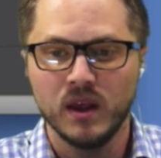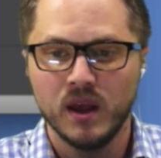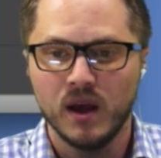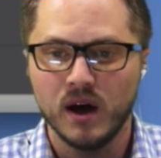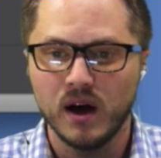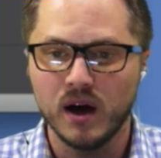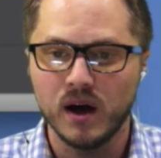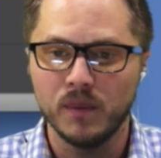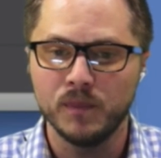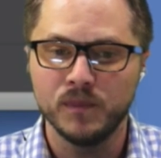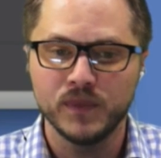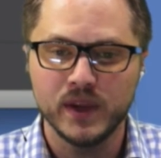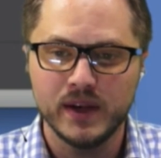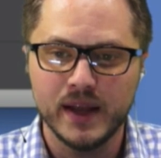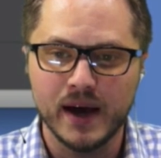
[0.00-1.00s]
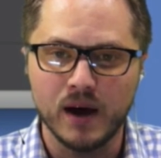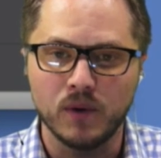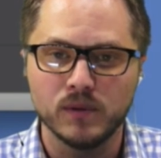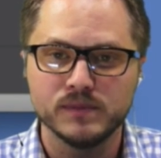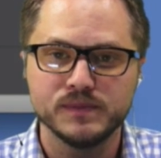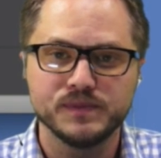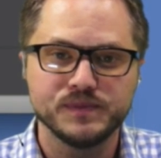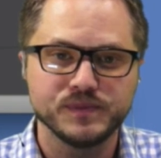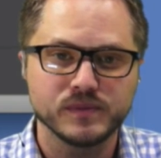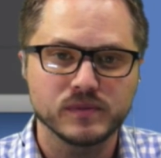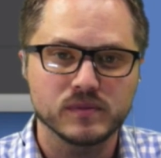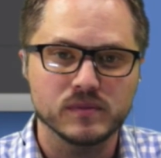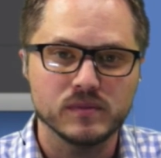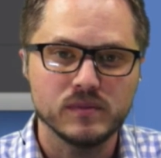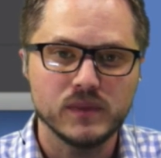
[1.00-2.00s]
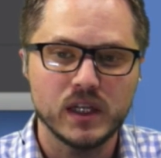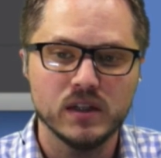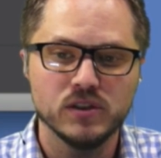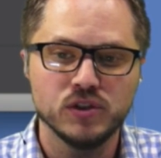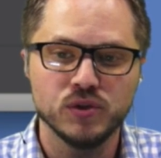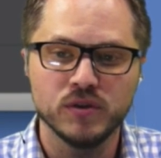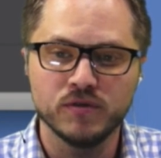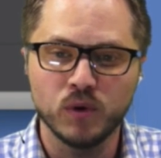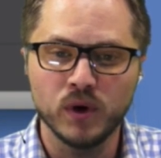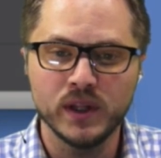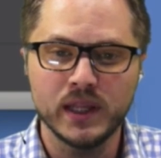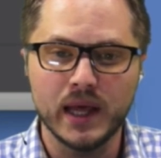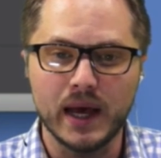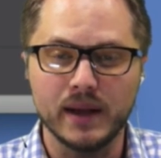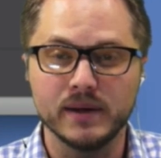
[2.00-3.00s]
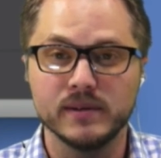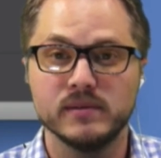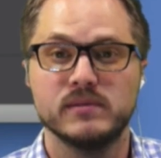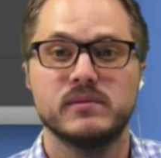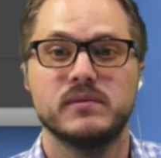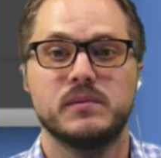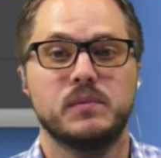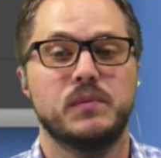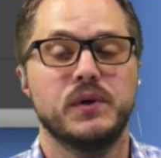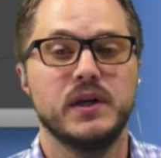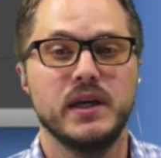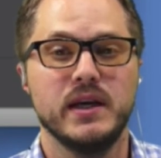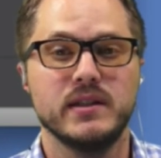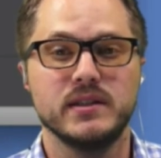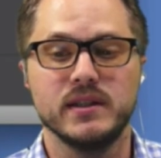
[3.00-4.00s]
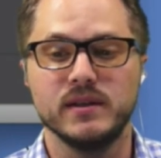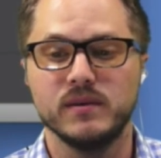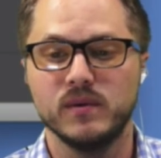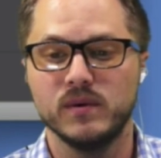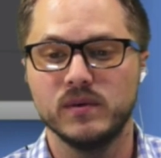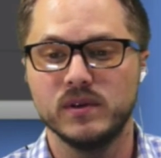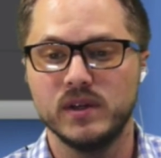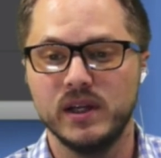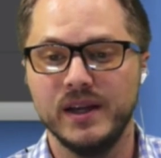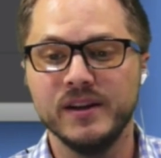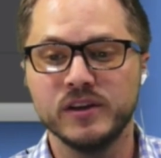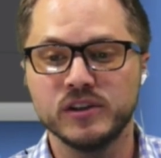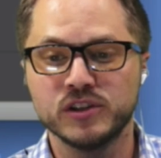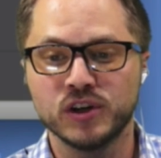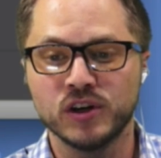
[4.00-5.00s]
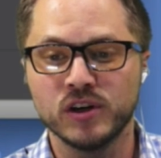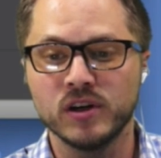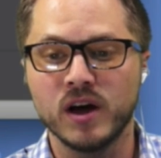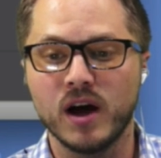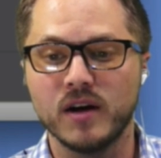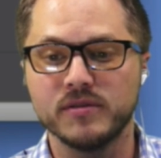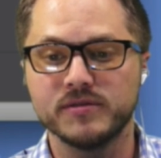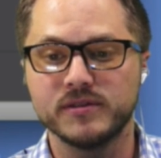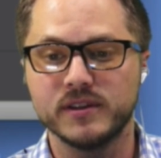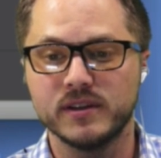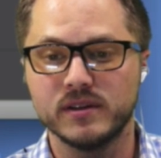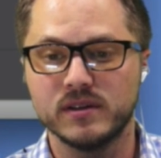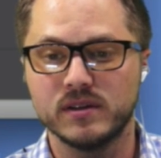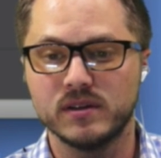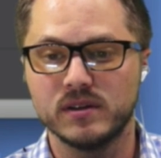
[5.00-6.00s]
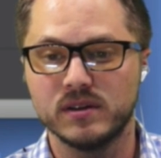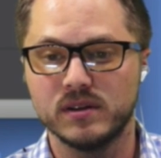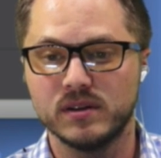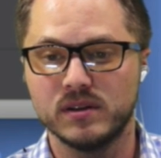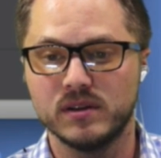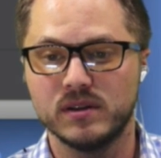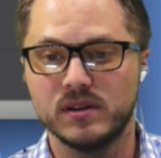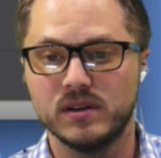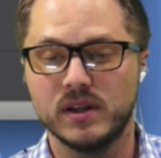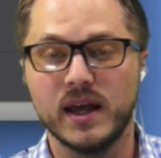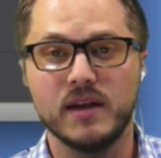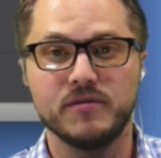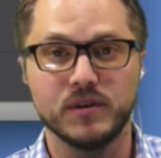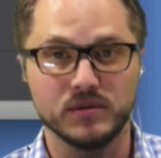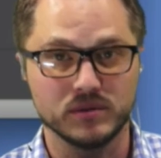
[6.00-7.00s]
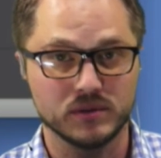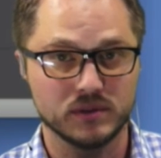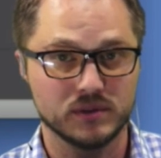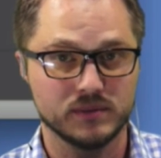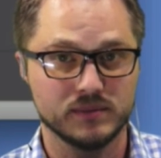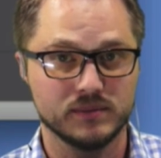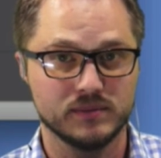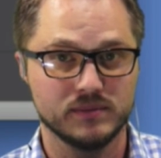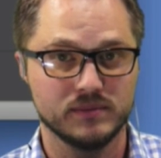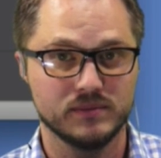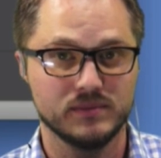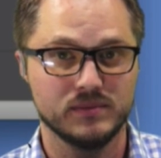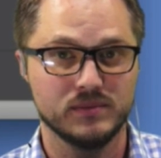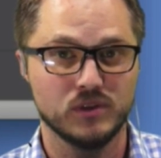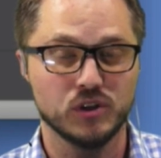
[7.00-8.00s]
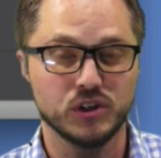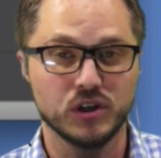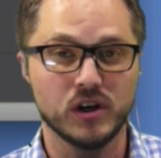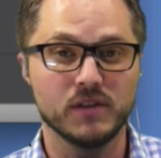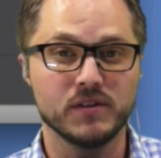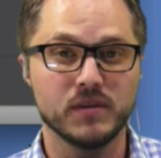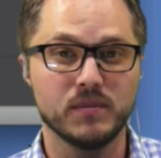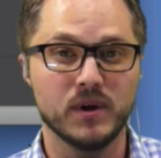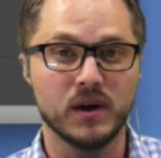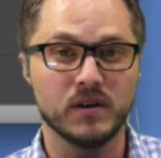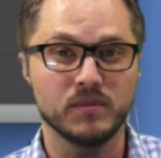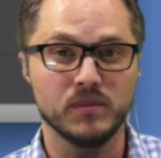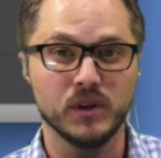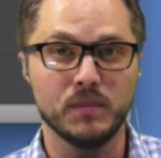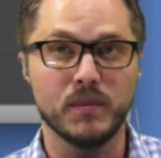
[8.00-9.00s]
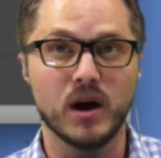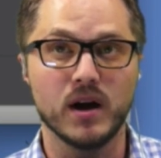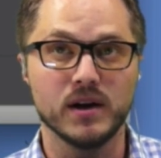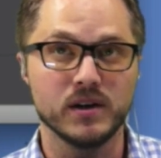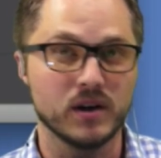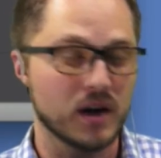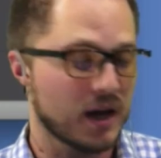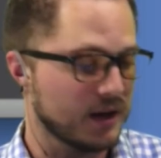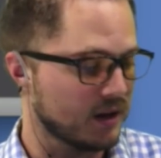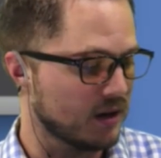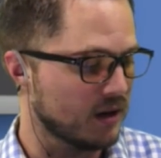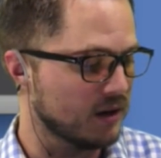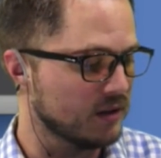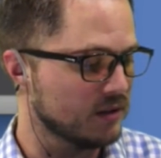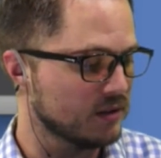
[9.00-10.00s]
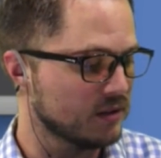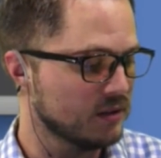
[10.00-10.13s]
Now, to avoid that, pretty easy. Either turn off the headphones, or turn off the monitor icon